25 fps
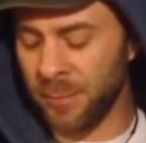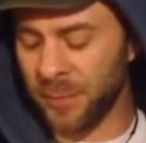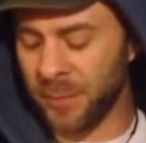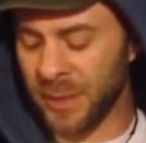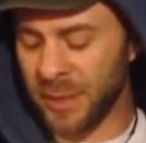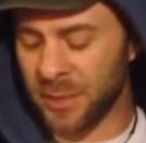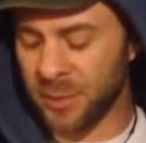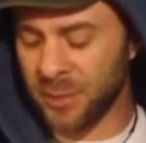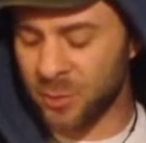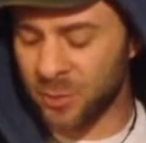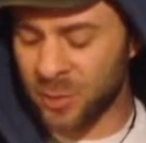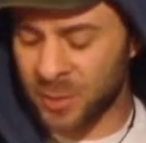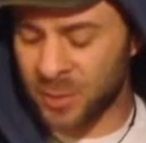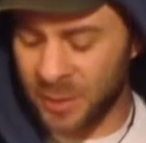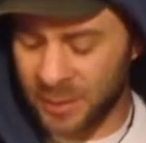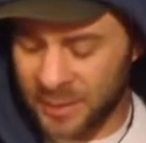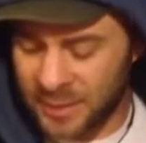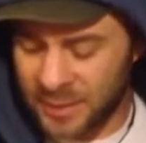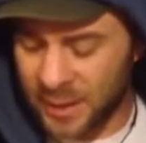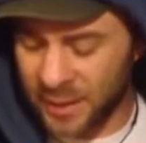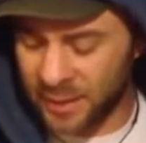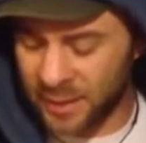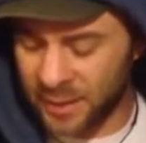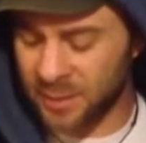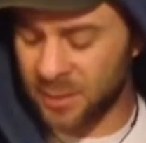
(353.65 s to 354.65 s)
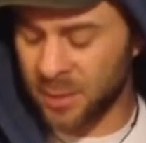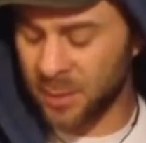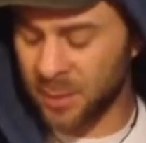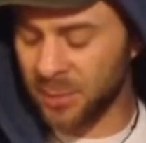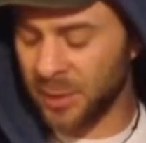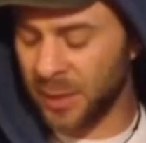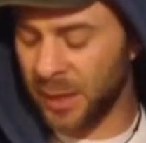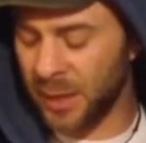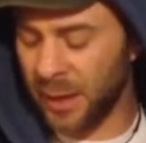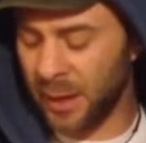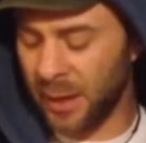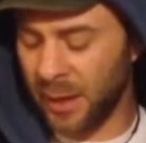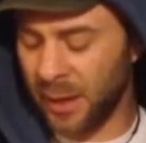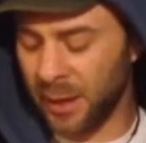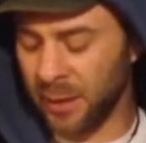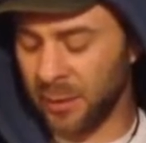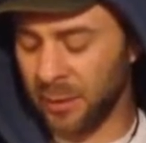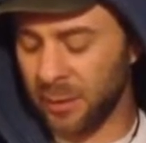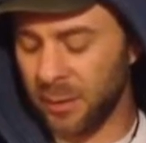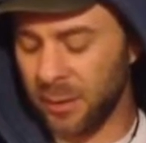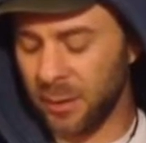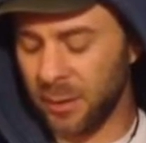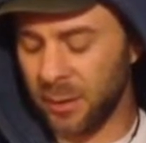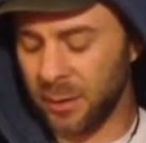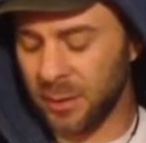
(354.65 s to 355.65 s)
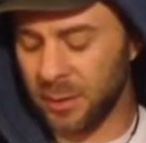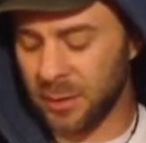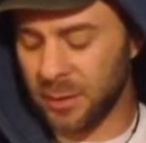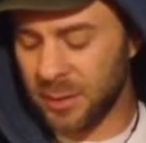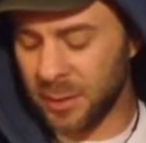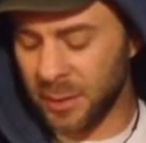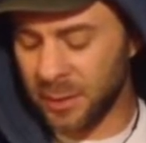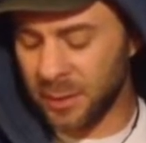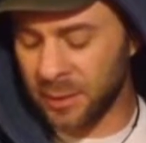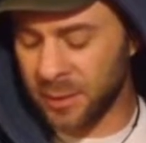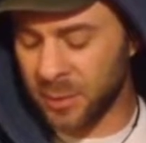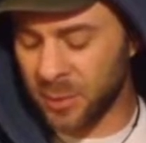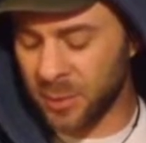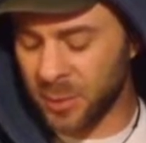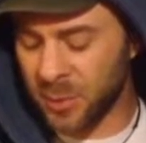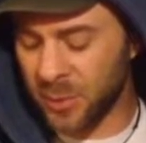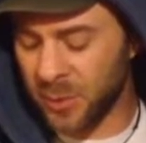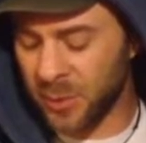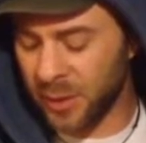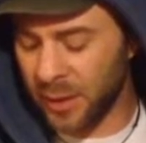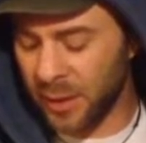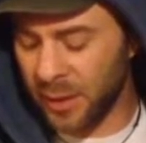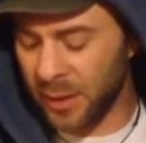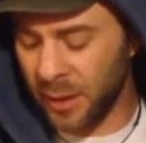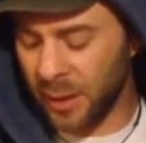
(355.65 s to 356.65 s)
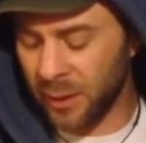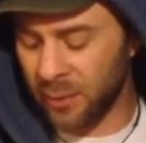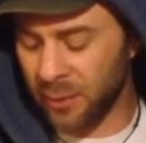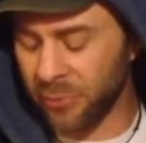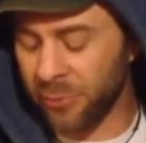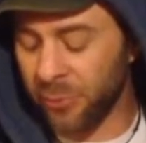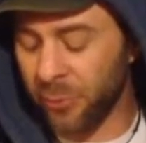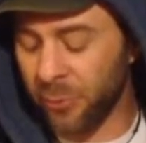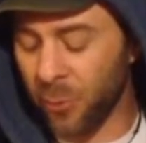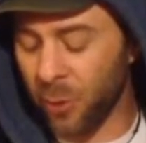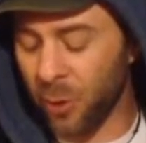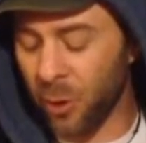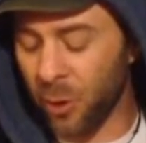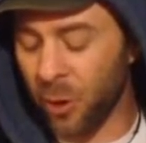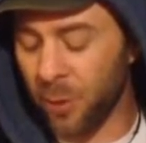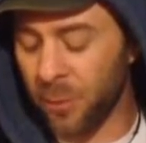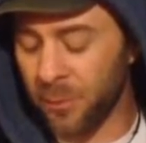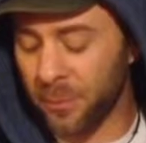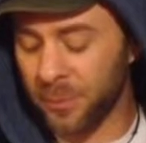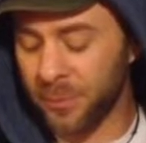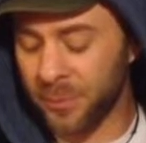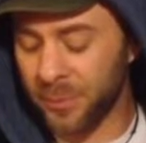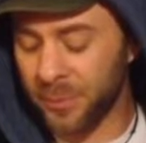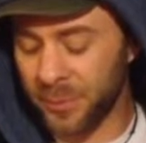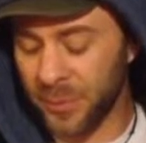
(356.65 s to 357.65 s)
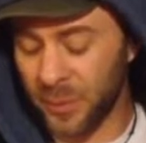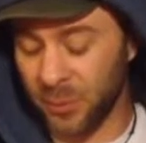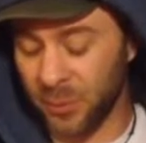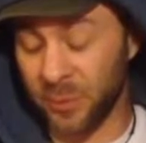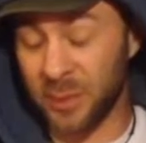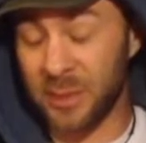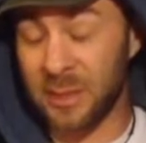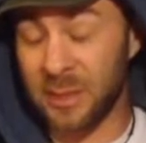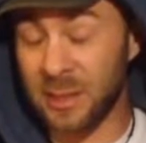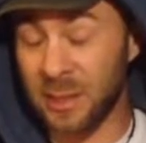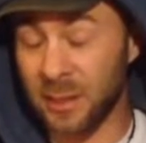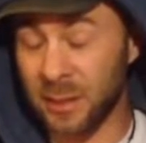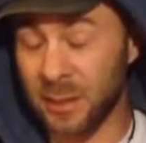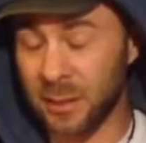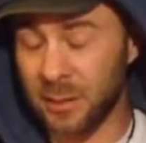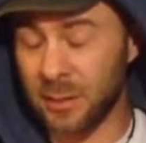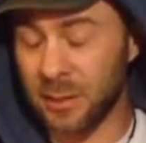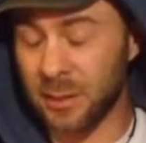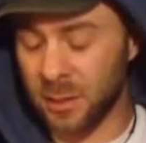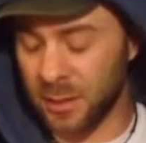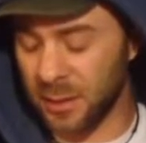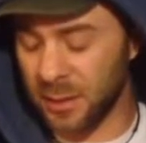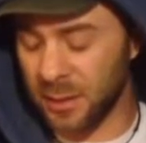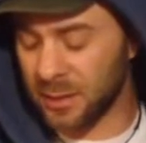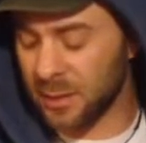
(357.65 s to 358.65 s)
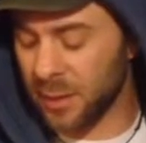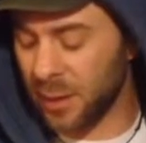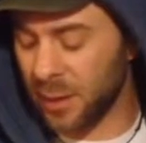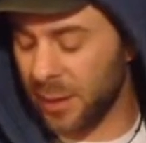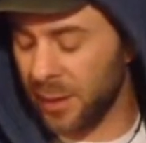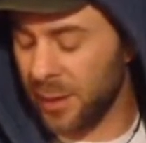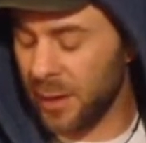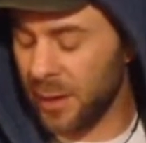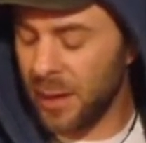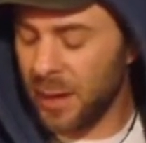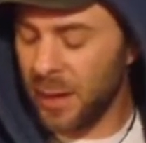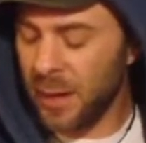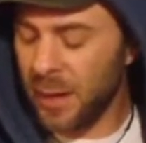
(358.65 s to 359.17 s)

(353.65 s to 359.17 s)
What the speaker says: As soon as I tense up the hand, the tendons between the hand and forearm, the wrist tendons get tight,